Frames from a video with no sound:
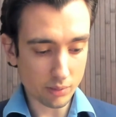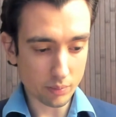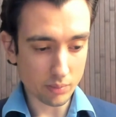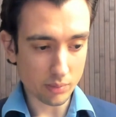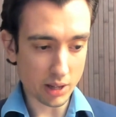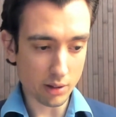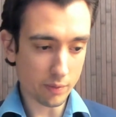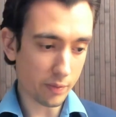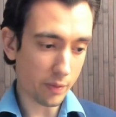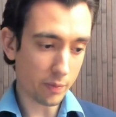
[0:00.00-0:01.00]
like
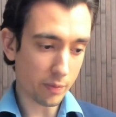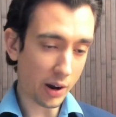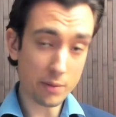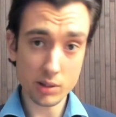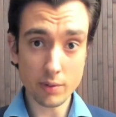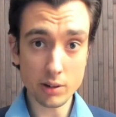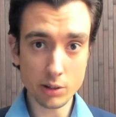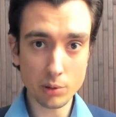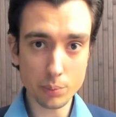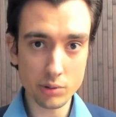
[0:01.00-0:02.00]
having very
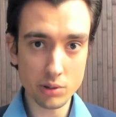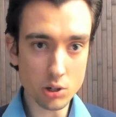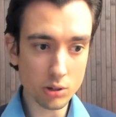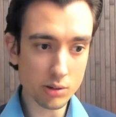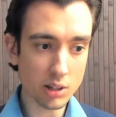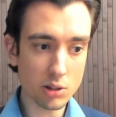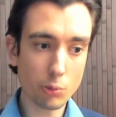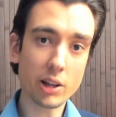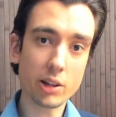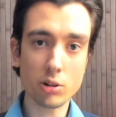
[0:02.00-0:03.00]
similar positions. Then you would
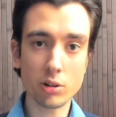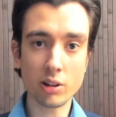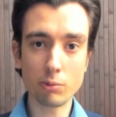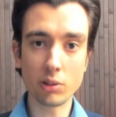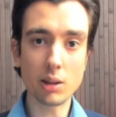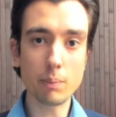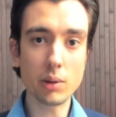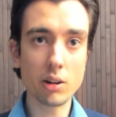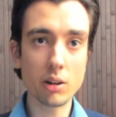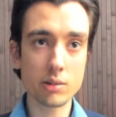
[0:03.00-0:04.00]
like to connect with them,
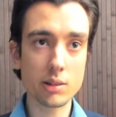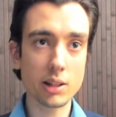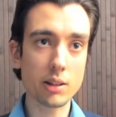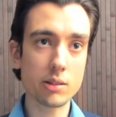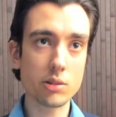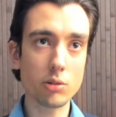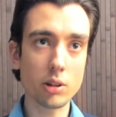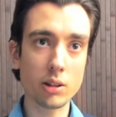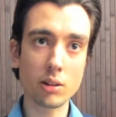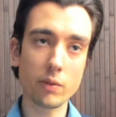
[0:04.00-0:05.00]
because like this, you
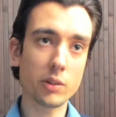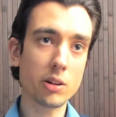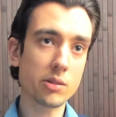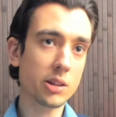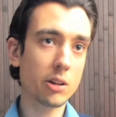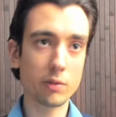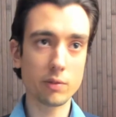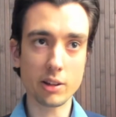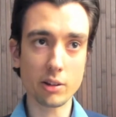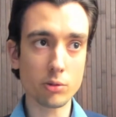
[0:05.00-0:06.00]
can, if there is kind of
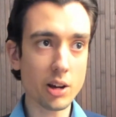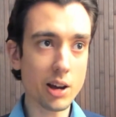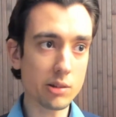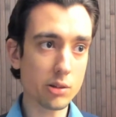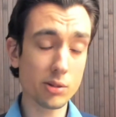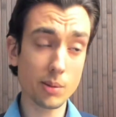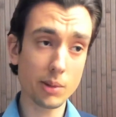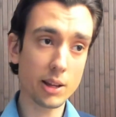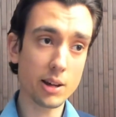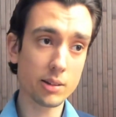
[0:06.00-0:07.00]
like a crisis or something
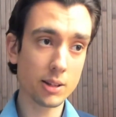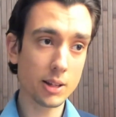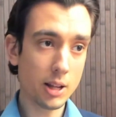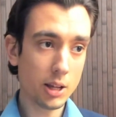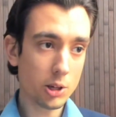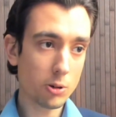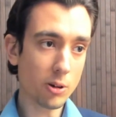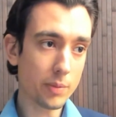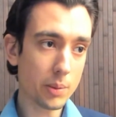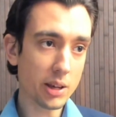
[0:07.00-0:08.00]
like that, you
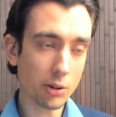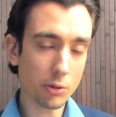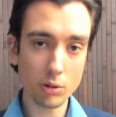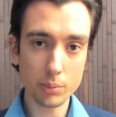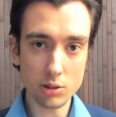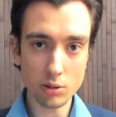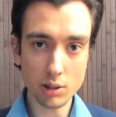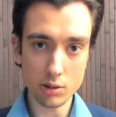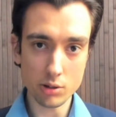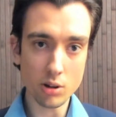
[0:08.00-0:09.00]
have maybe a group that you
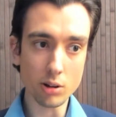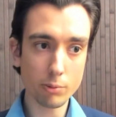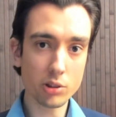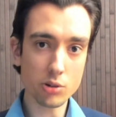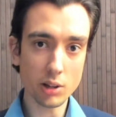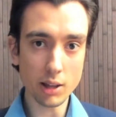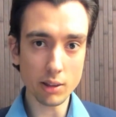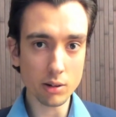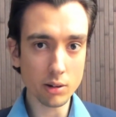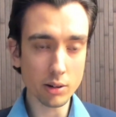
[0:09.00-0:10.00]
can talk with
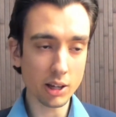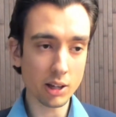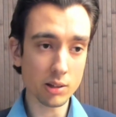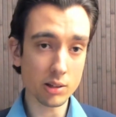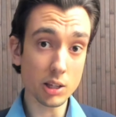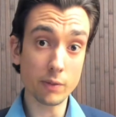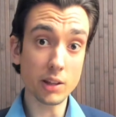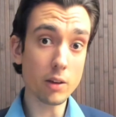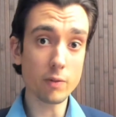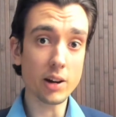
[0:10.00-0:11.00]
together. And if
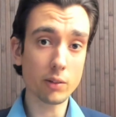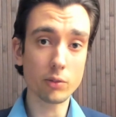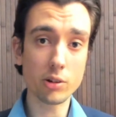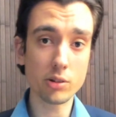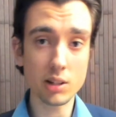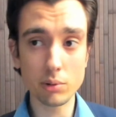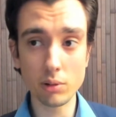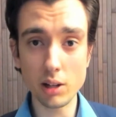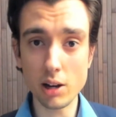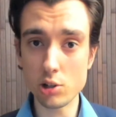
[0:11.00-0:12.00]
they find, for
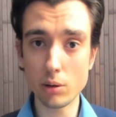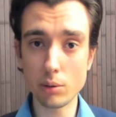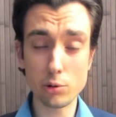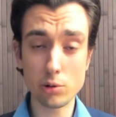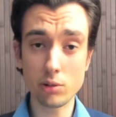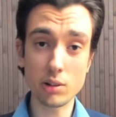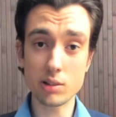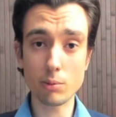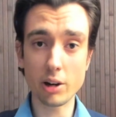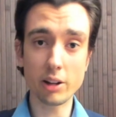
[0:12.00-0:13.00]
example, a job opportunity
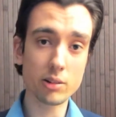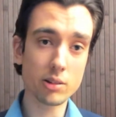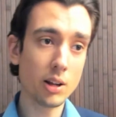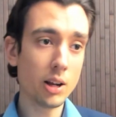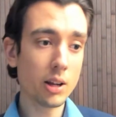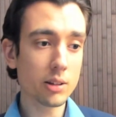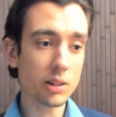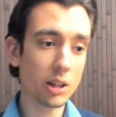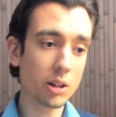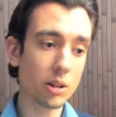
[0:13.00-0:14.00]
somewhere else,
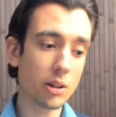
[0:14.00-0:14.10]
then